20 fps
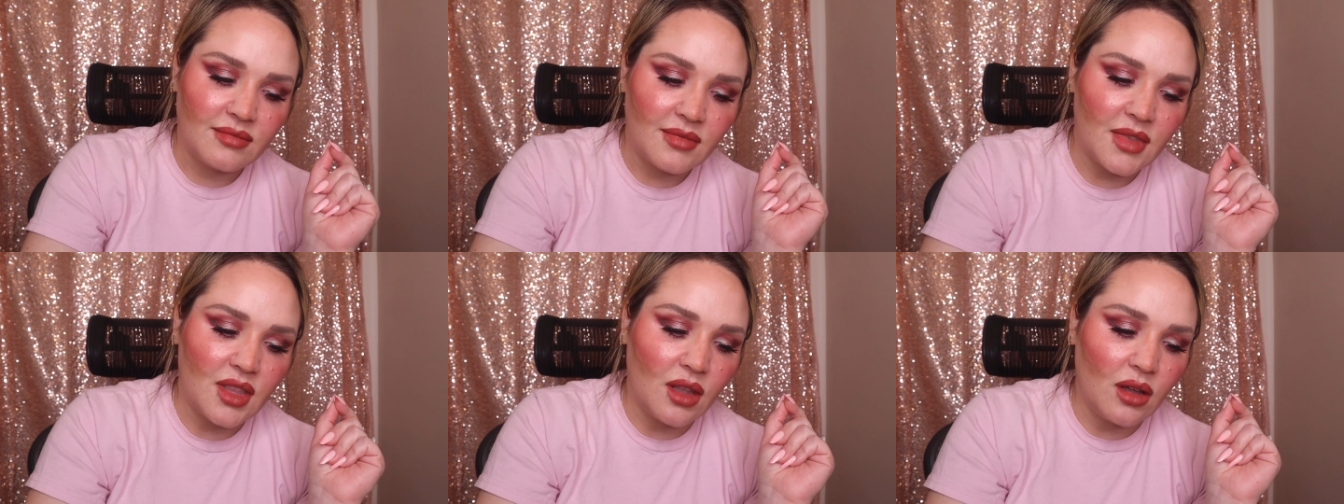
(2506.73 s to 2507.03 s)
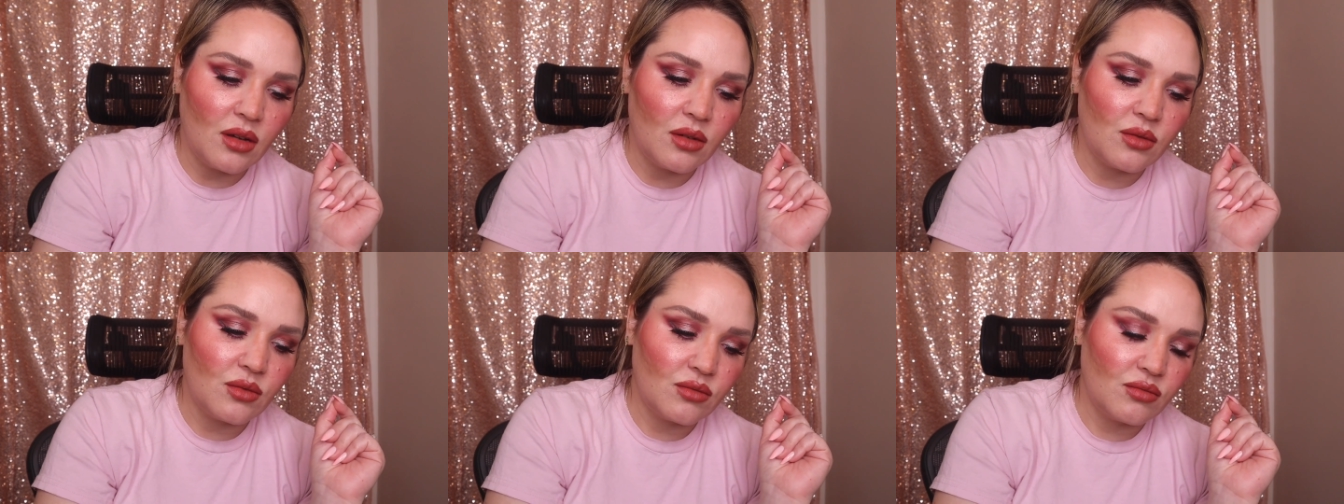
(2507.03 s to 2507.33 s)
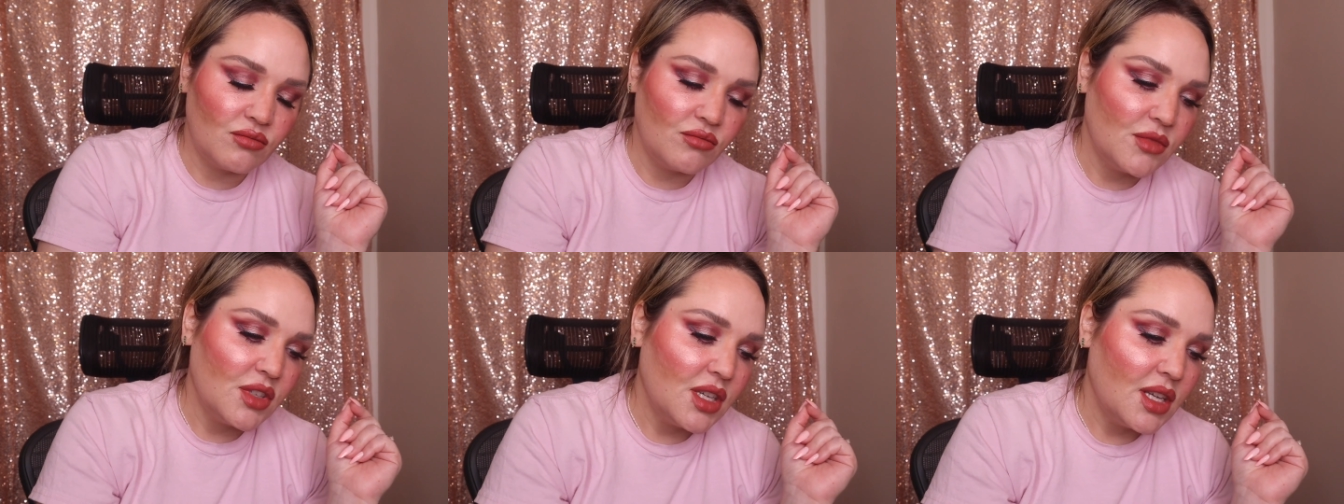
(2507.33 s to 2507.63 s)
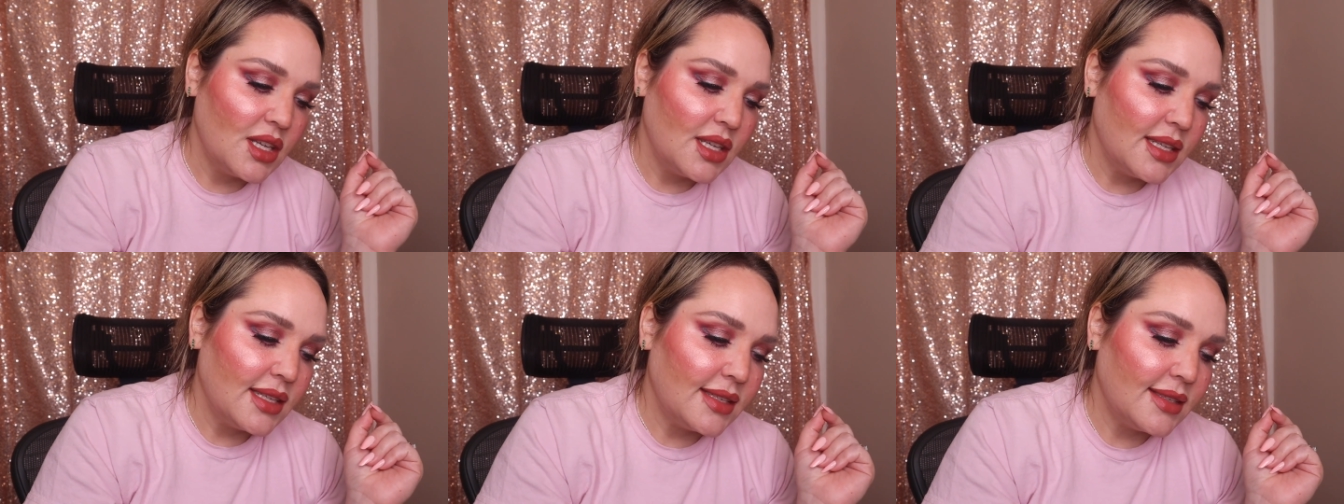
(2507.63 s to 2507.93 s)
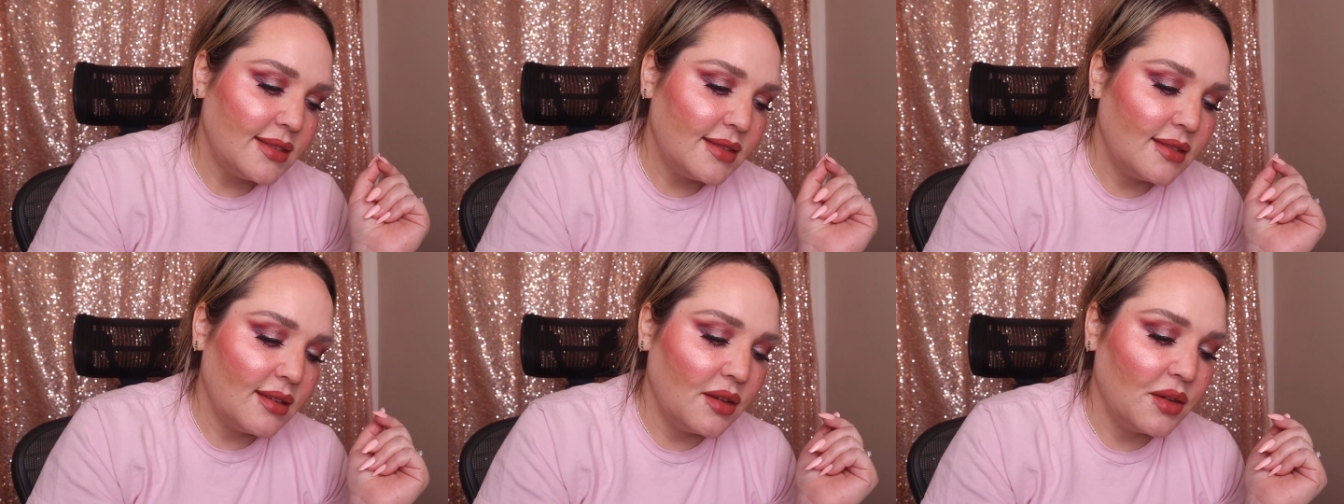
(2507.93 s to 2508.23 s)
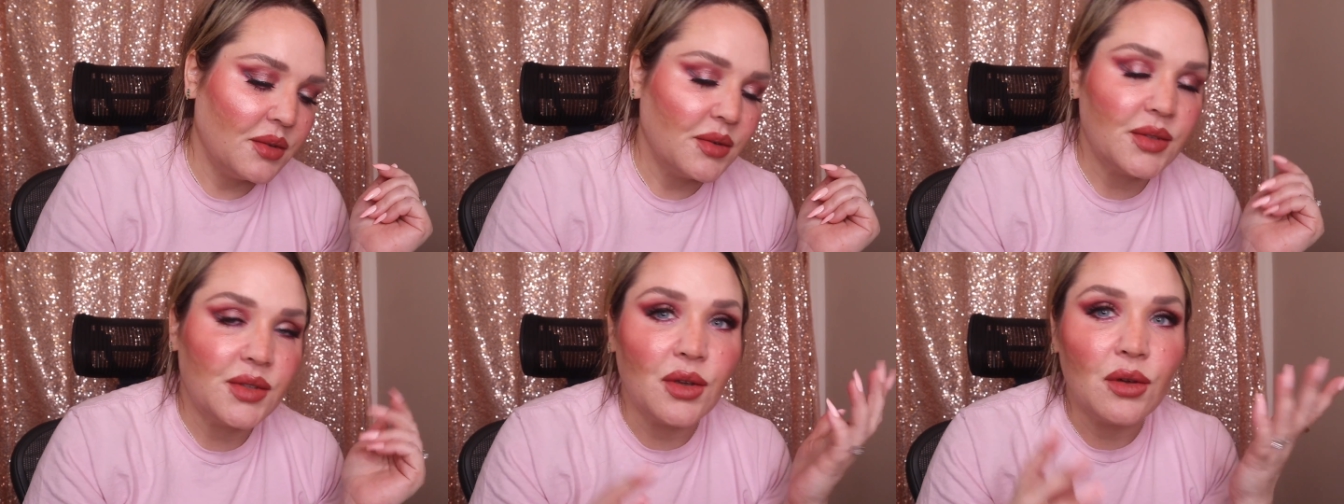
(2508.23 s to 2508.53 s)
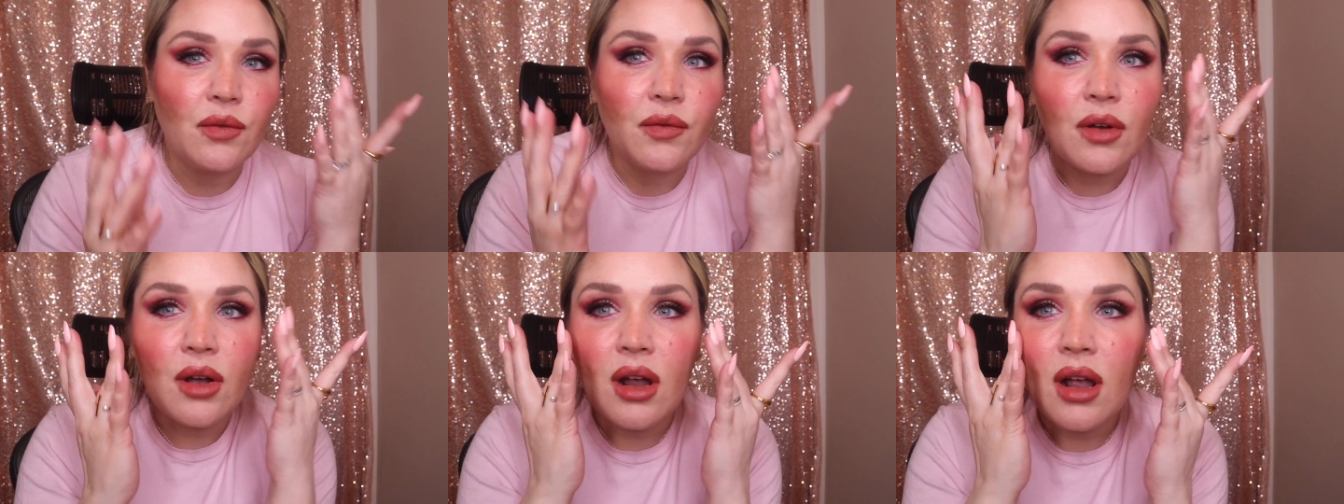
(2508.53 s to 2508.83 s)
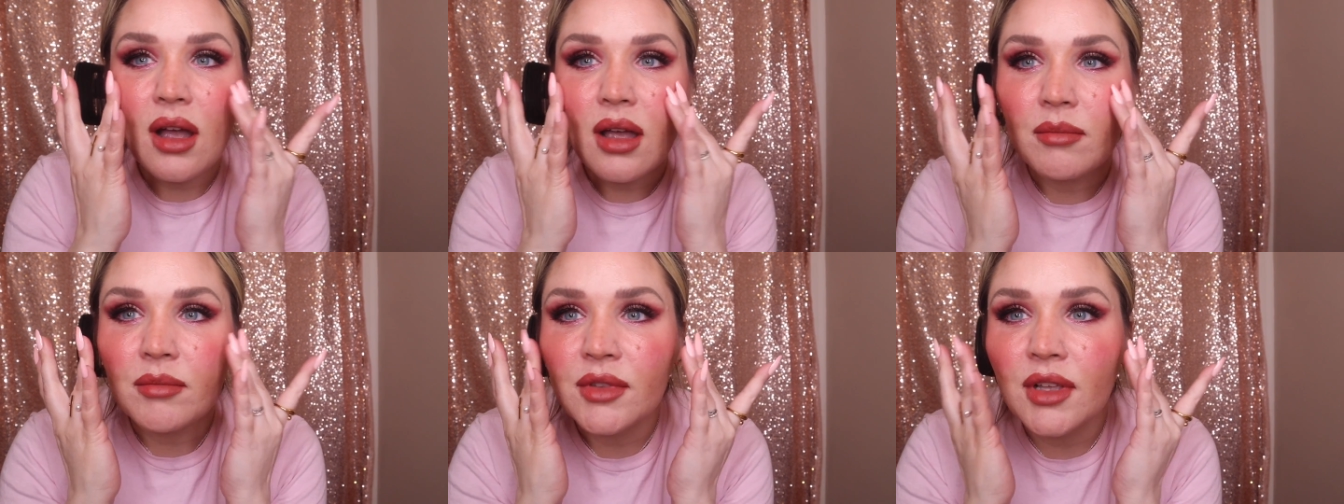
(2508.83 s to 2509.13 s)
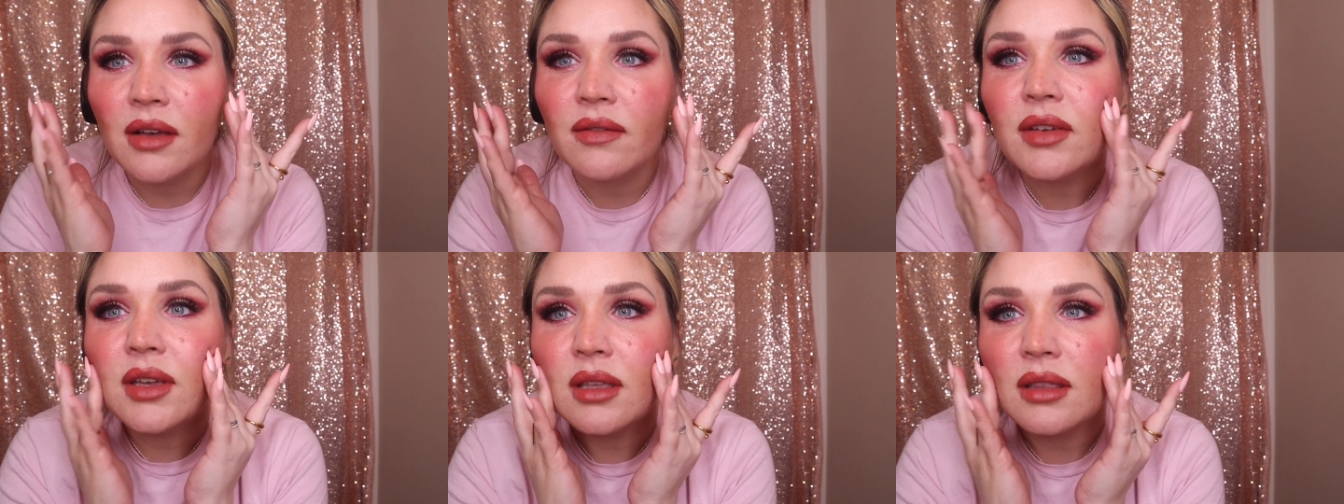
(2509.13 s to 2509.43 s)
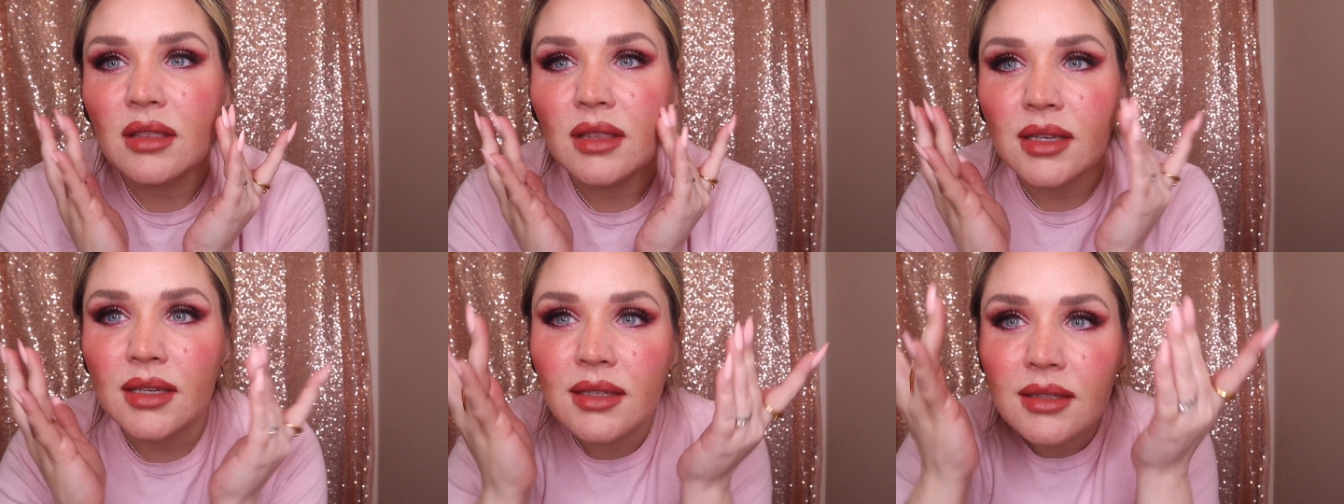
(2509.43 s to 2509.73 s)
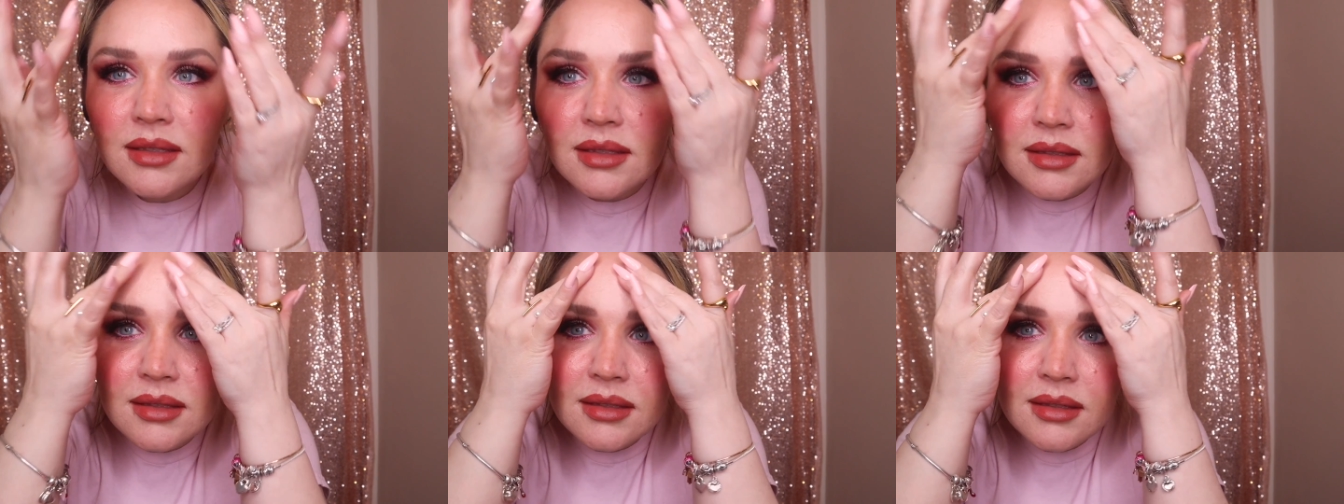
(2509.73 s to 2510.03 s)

no so so far I'm loving this